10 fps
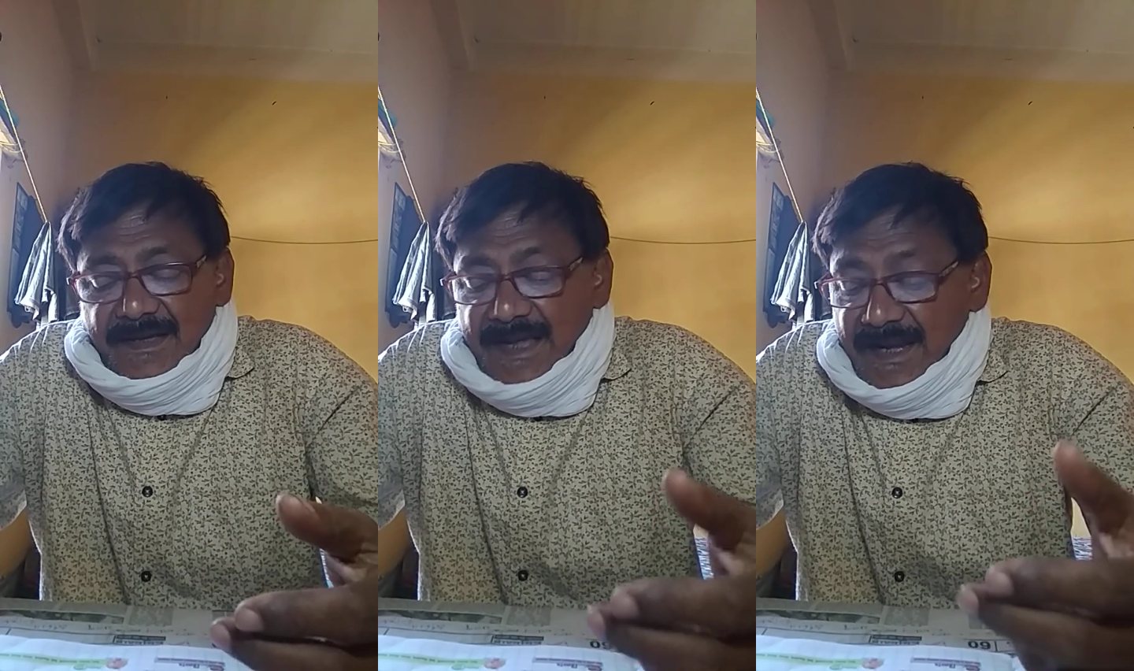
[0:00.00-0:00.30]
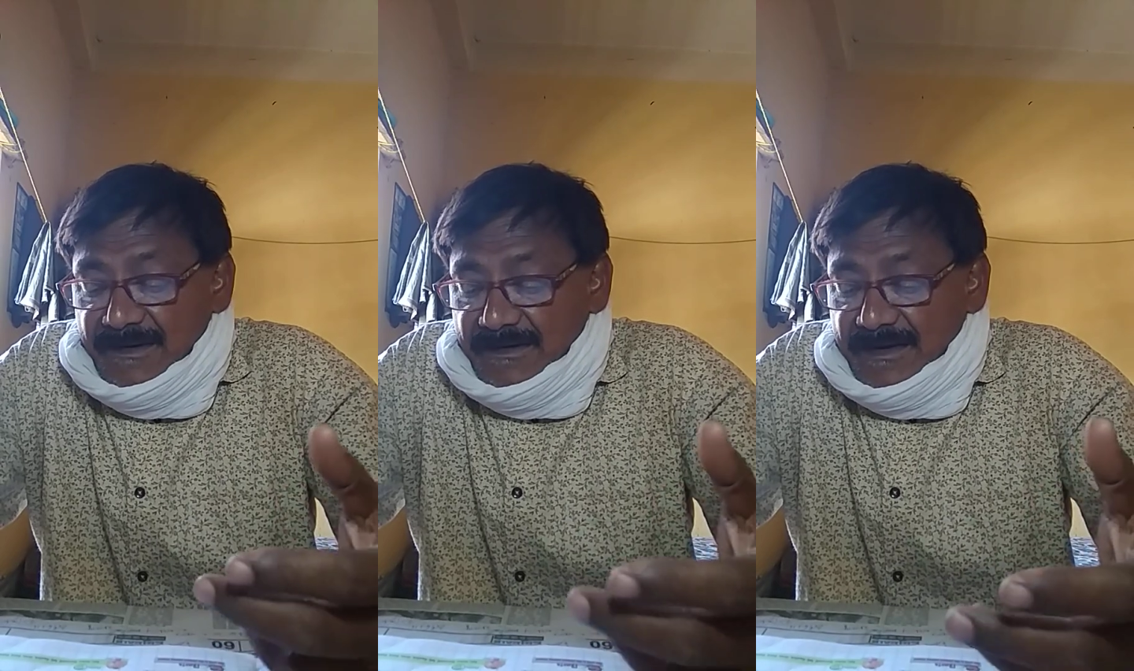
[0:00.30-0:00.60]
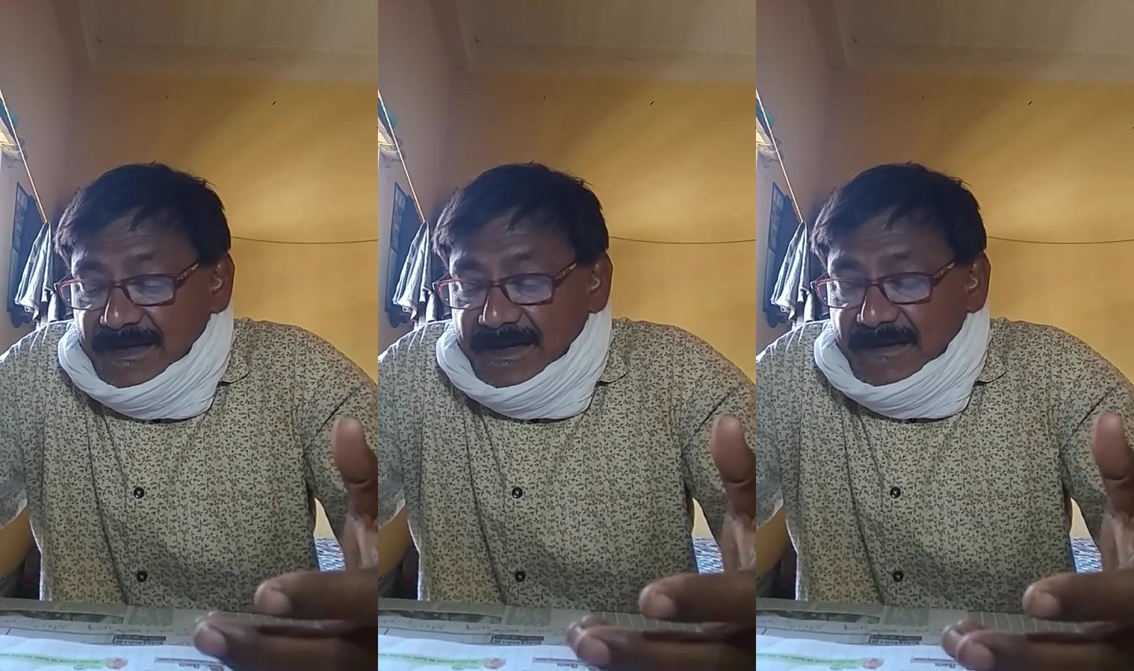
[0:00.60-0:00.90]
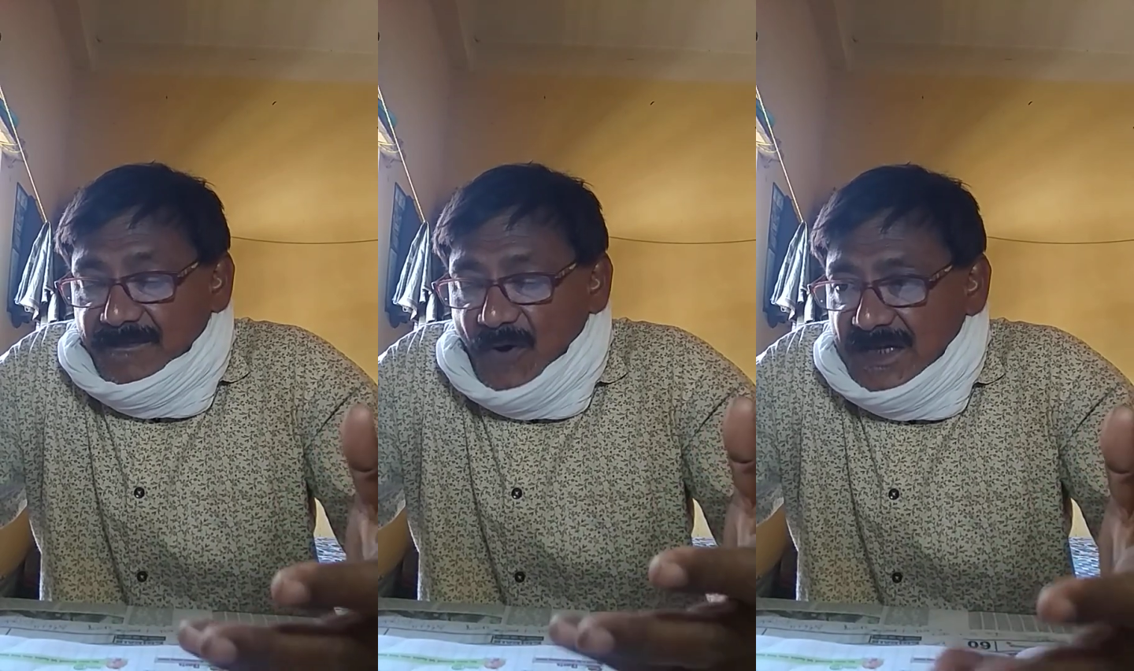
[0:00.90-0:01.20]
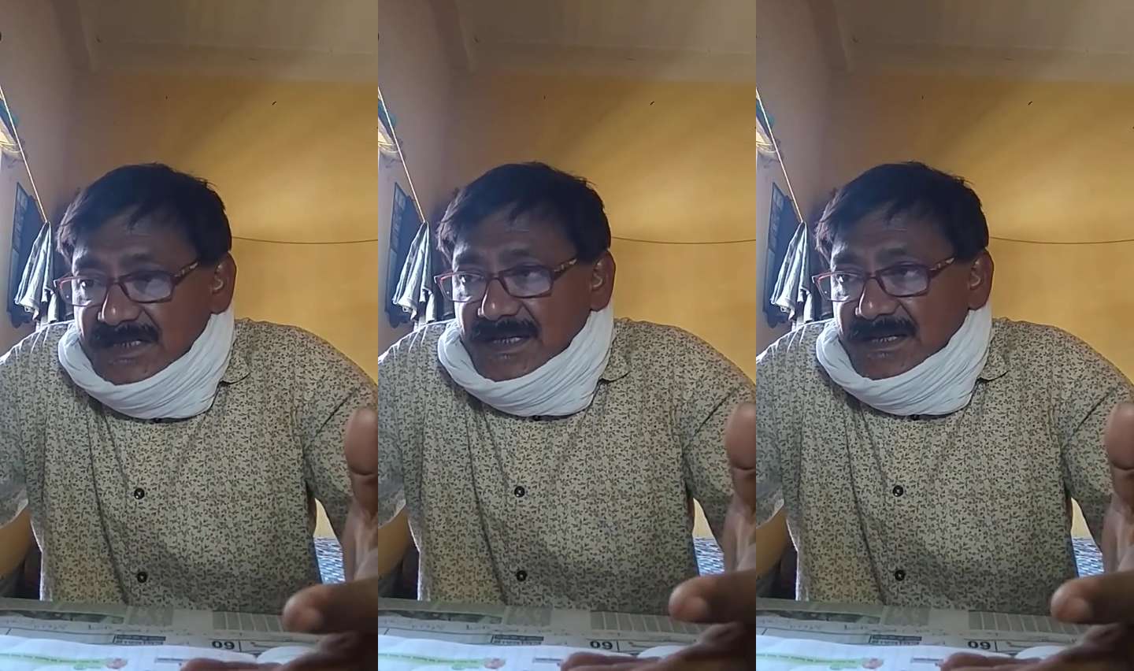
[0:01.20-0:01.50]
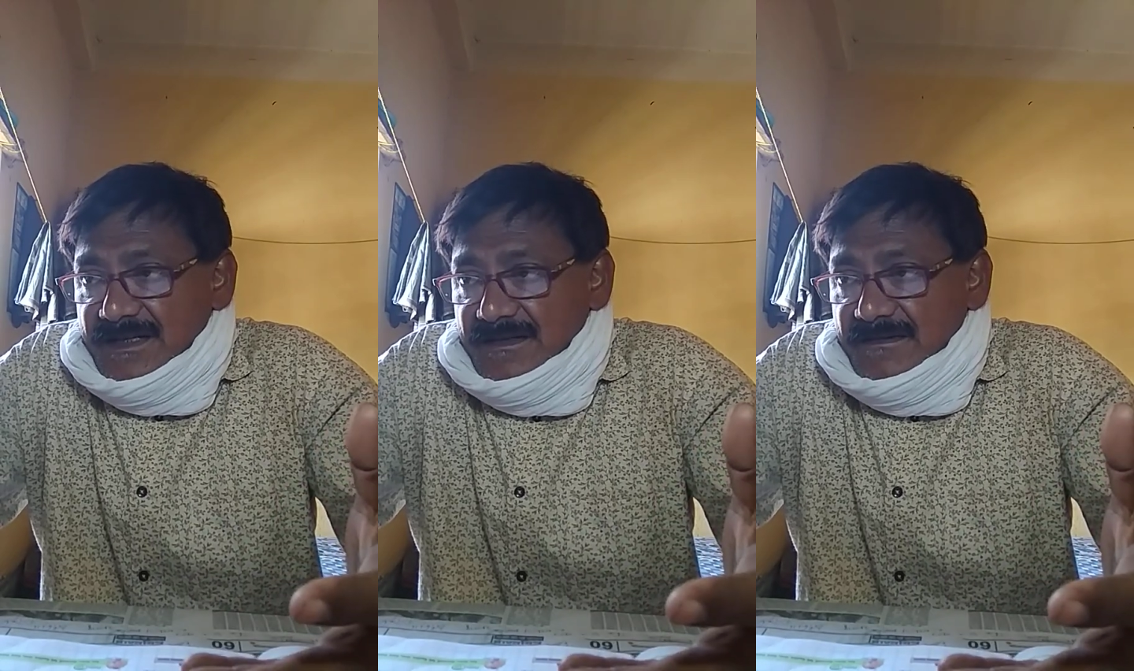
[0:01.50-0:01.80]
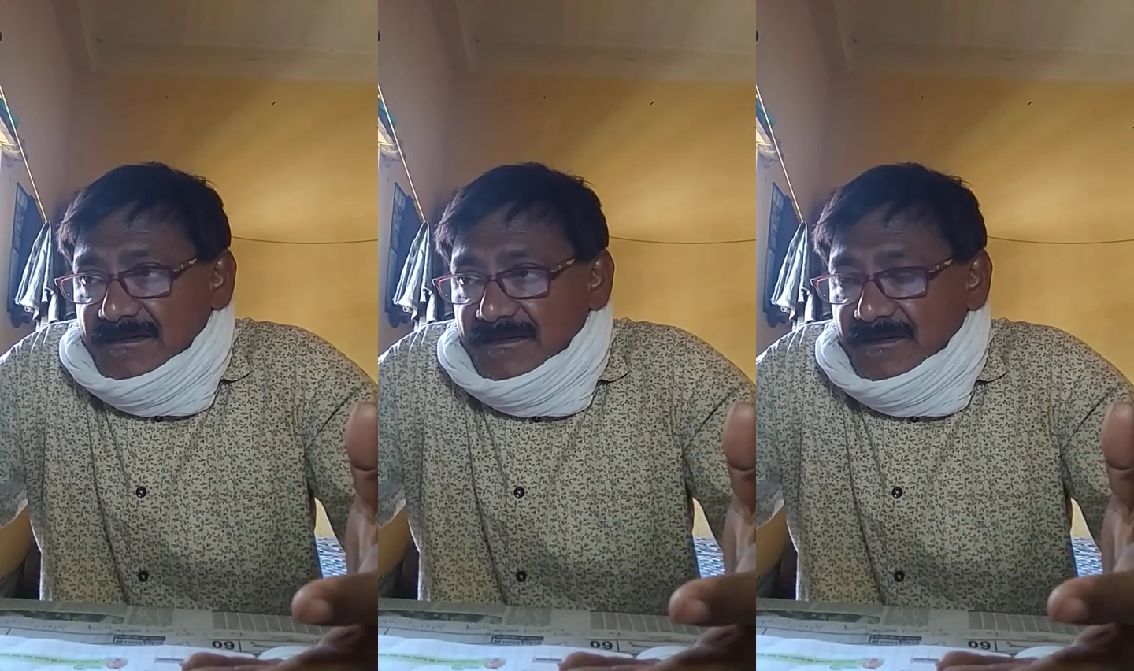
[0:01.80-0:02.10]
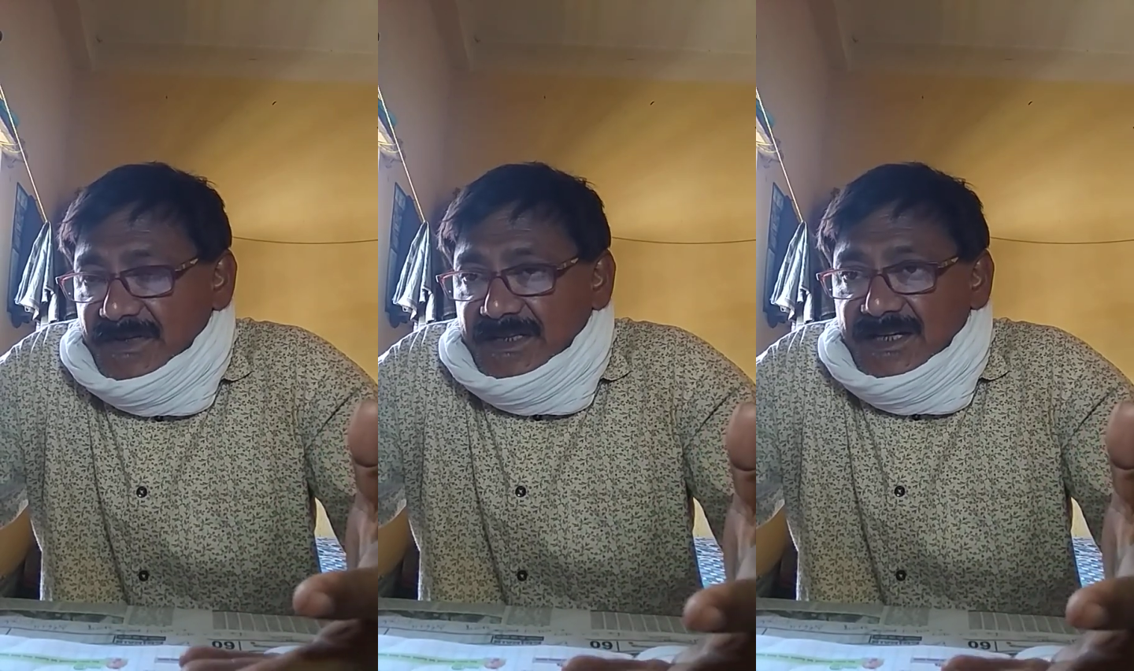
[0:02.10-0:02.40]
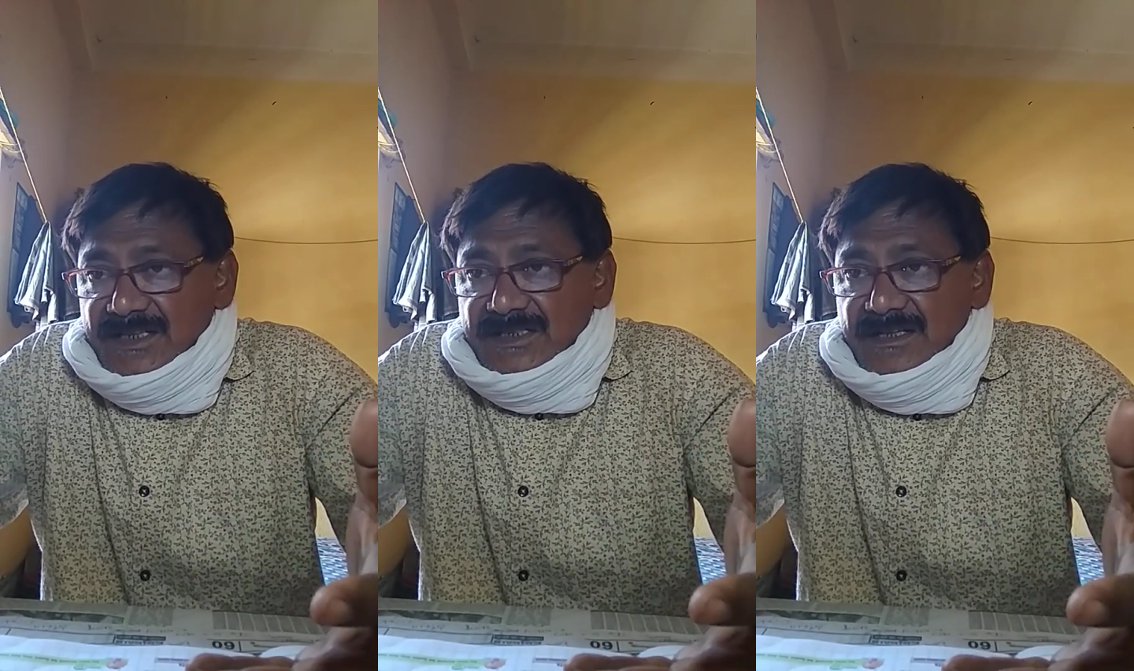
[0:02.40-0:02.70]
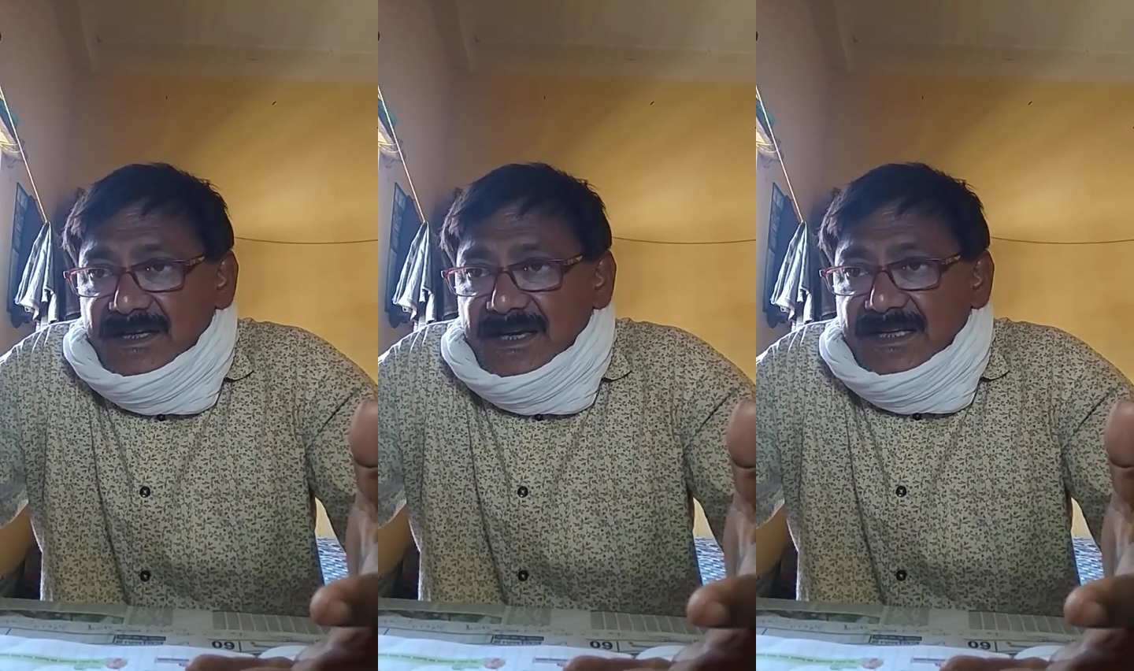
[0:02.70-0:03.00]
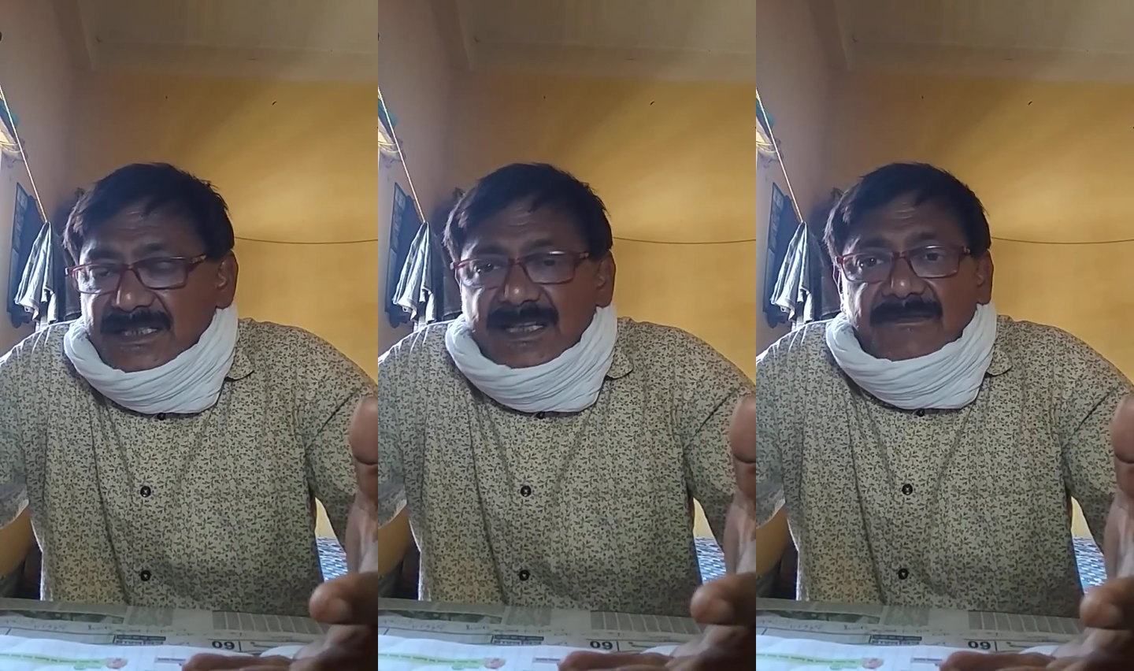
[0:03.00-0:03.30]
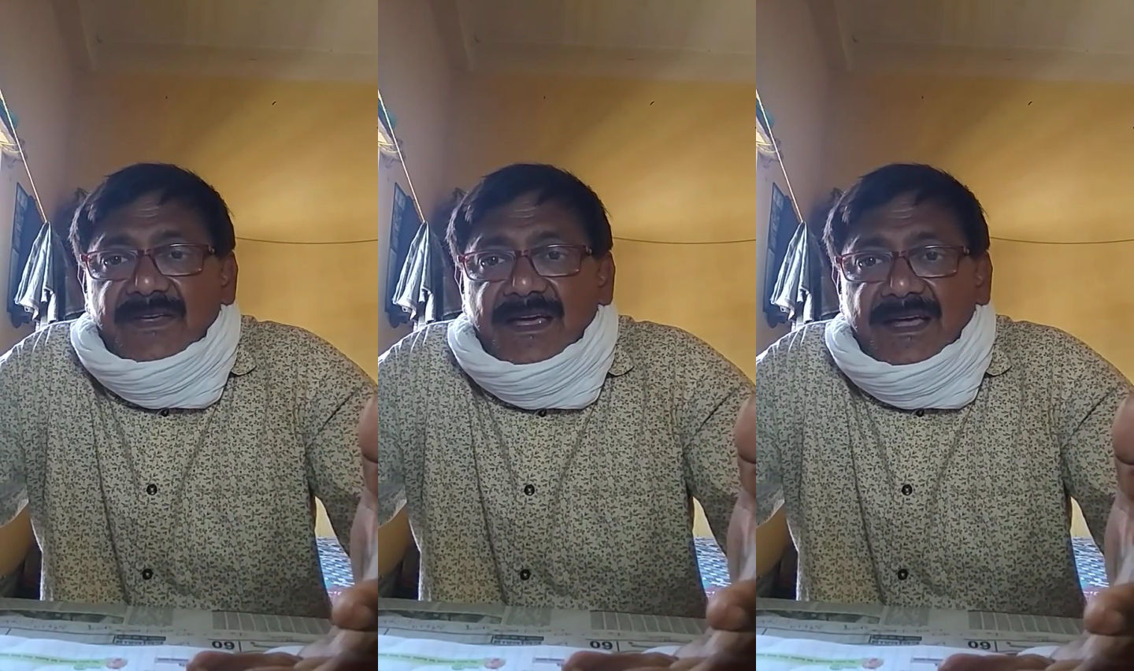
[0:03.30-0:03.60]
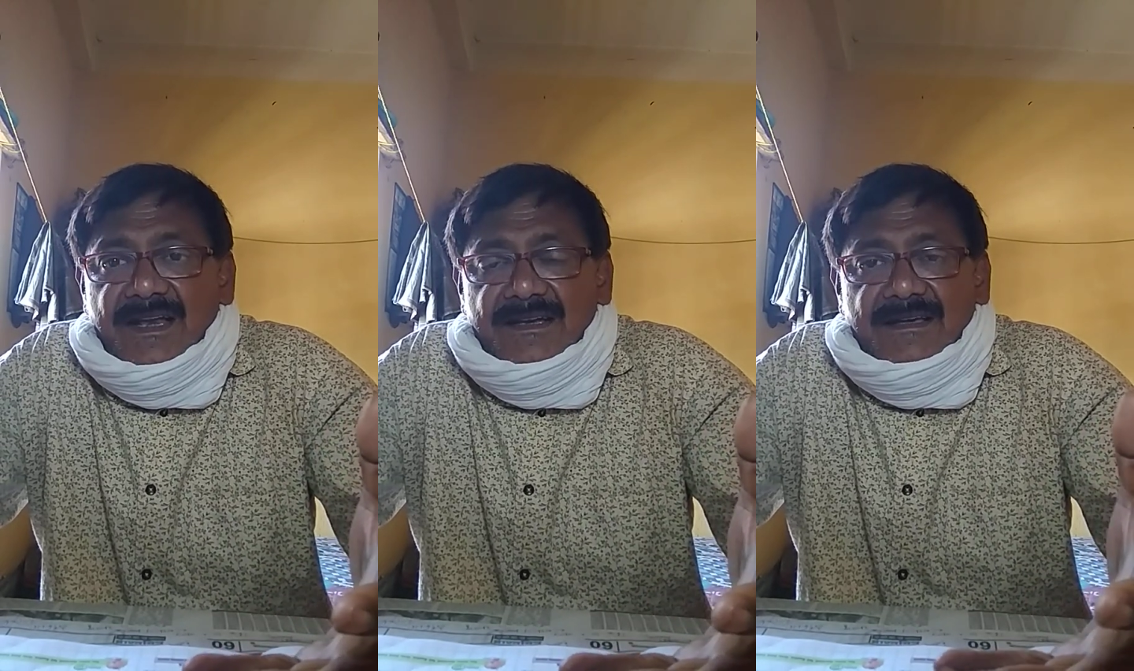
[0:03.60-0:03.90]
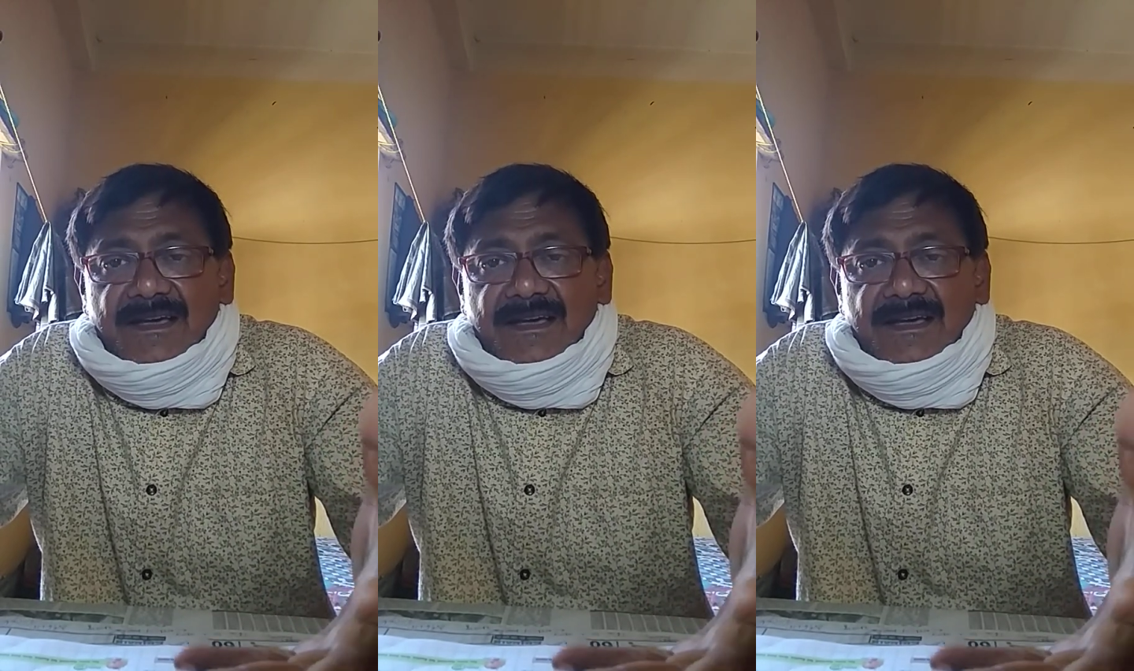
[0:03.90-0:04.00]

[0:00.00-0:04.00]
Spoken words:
can poison with its severe